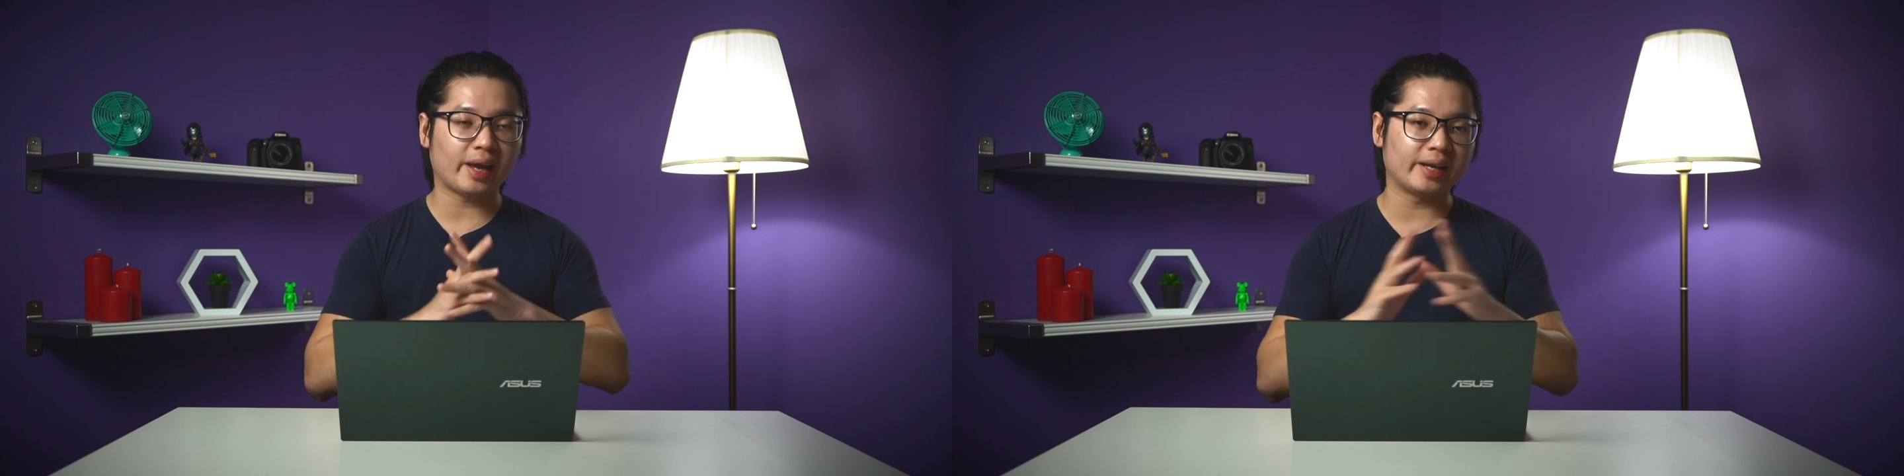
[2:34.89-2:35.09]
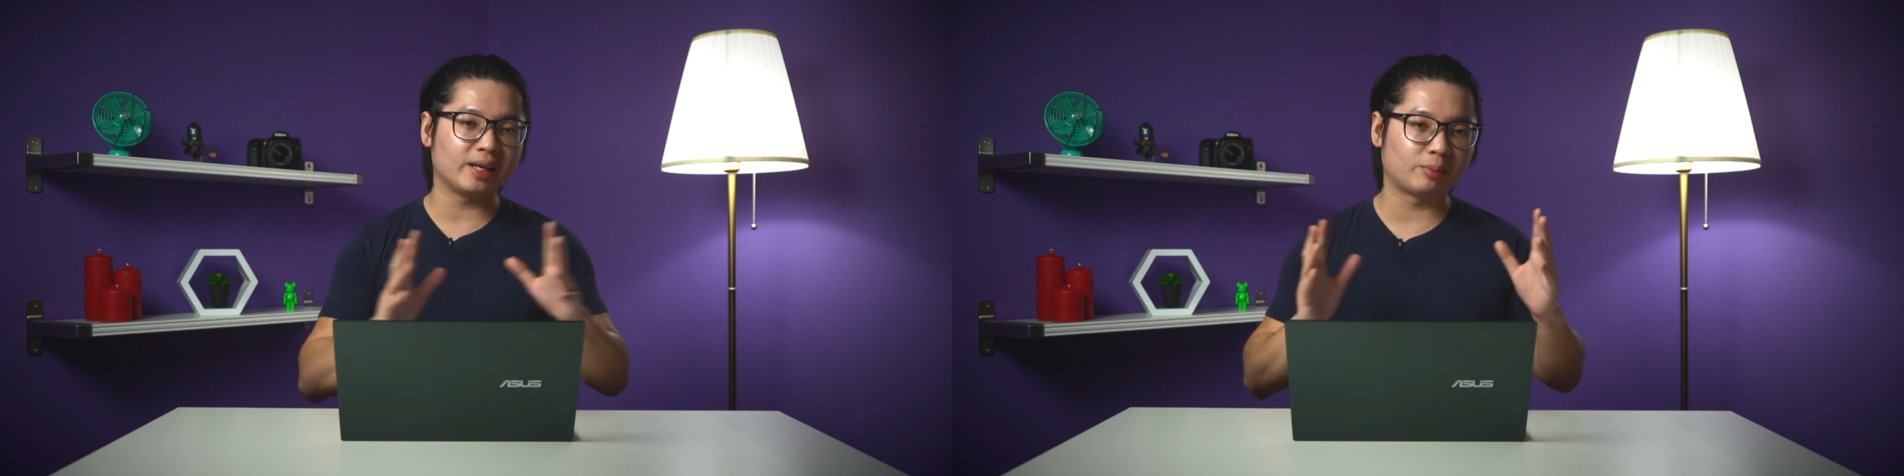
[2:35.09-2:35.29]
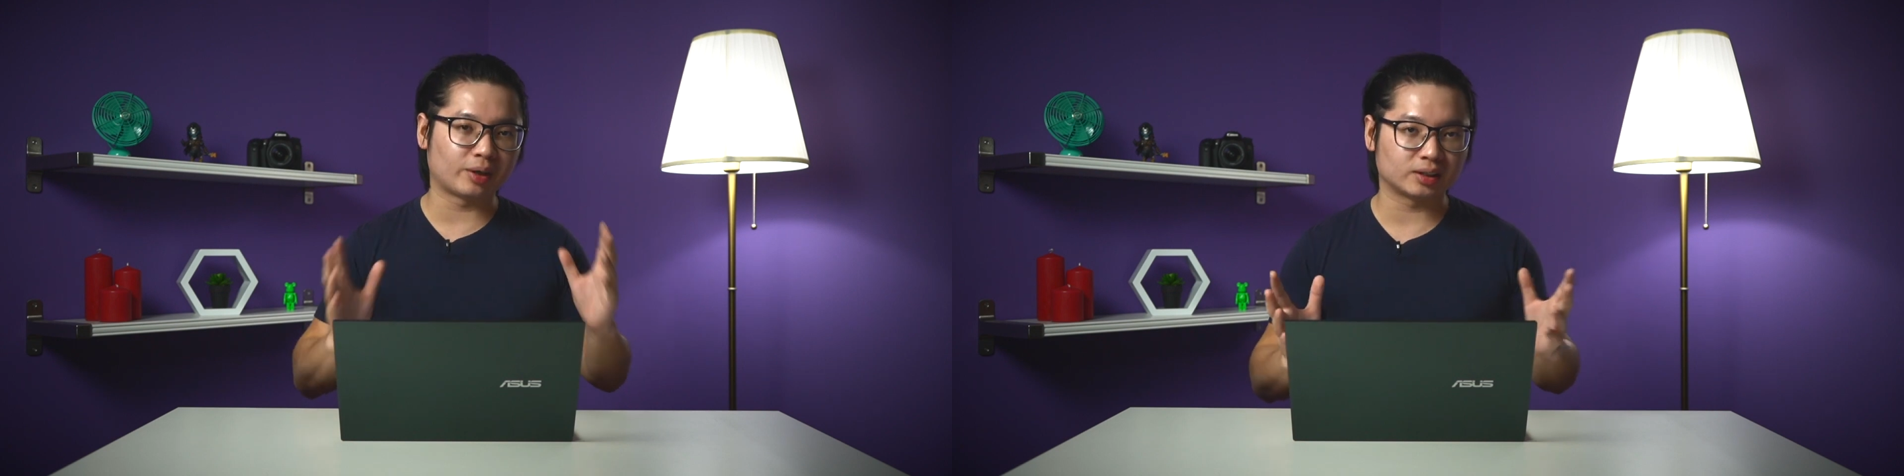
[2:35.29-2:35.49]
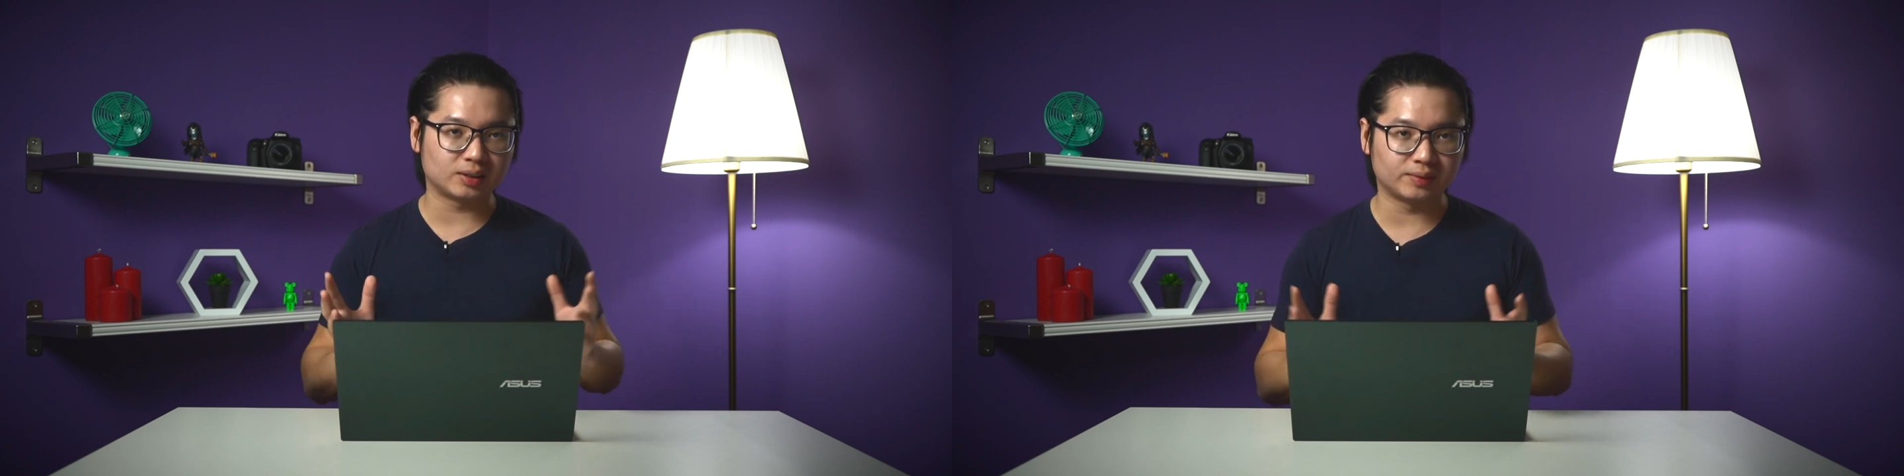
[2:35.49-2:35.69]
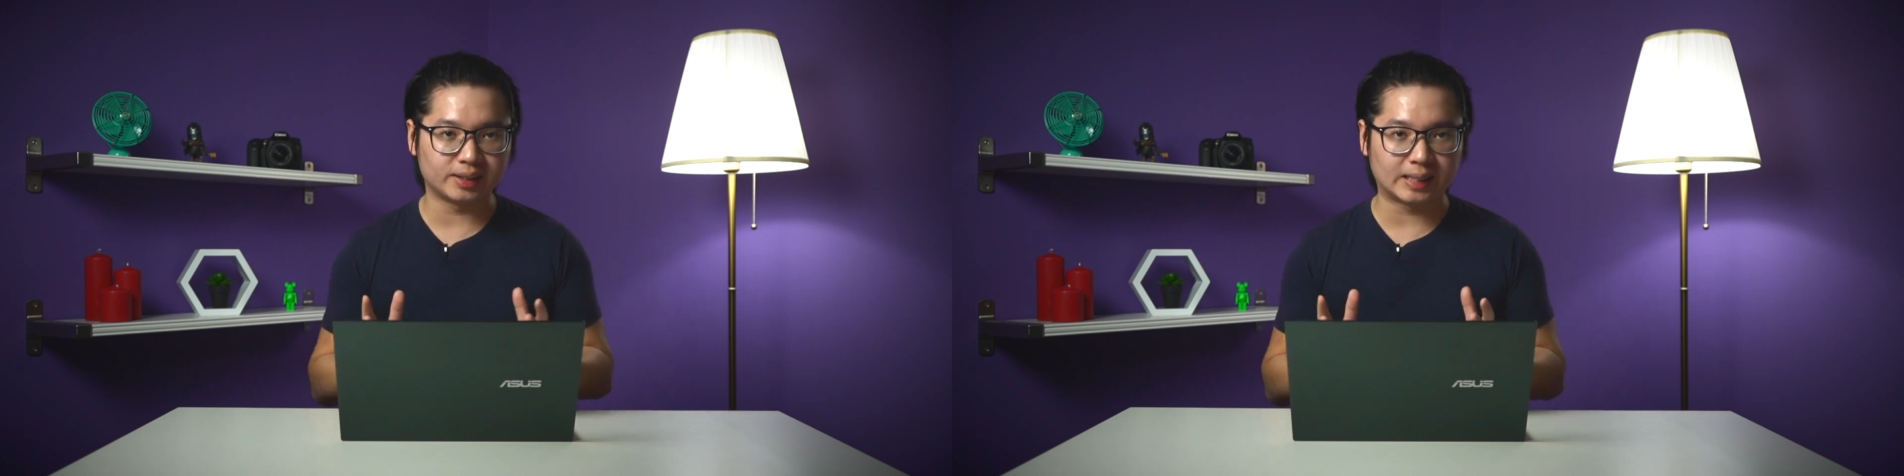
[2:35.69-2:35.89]
any
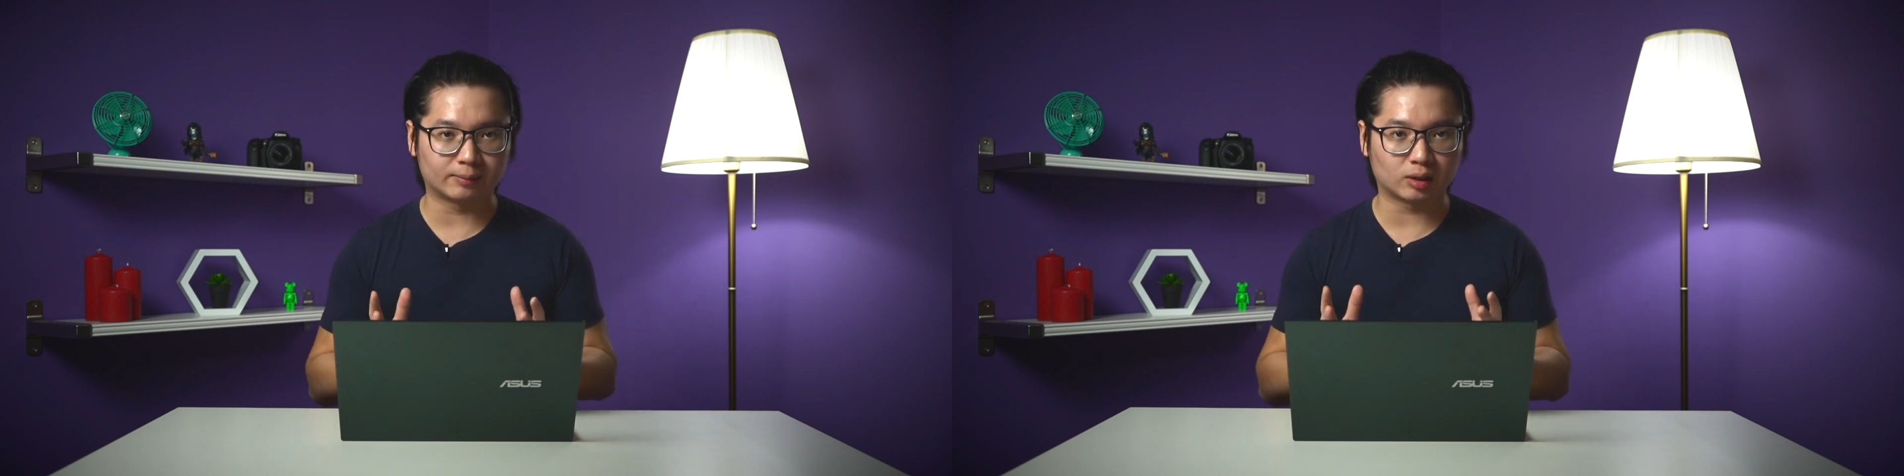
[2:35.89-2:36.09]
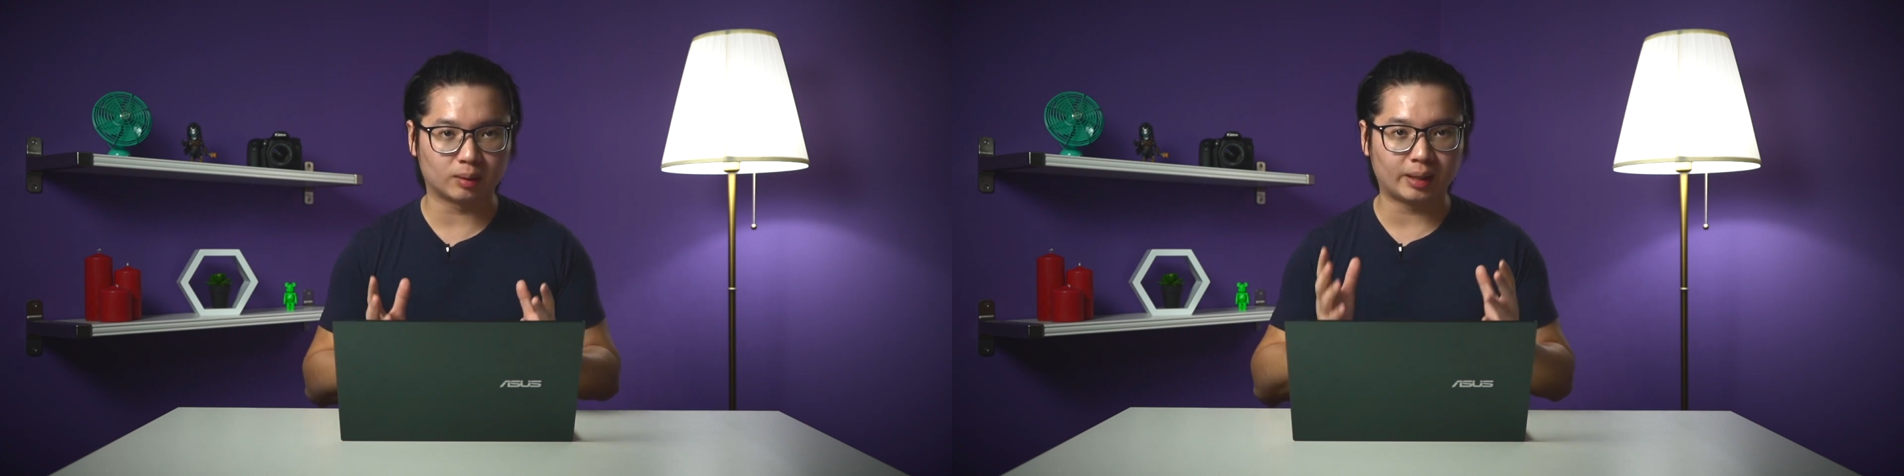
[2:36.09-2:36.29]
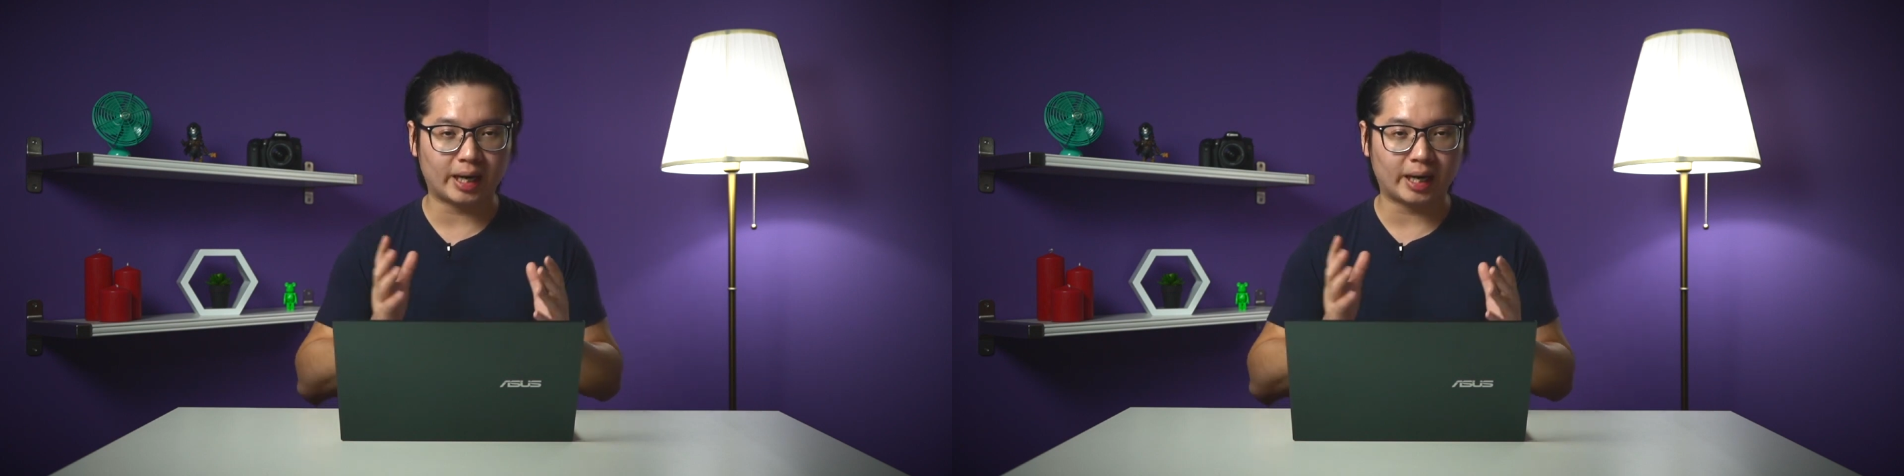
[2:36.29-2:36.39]
productivity laptop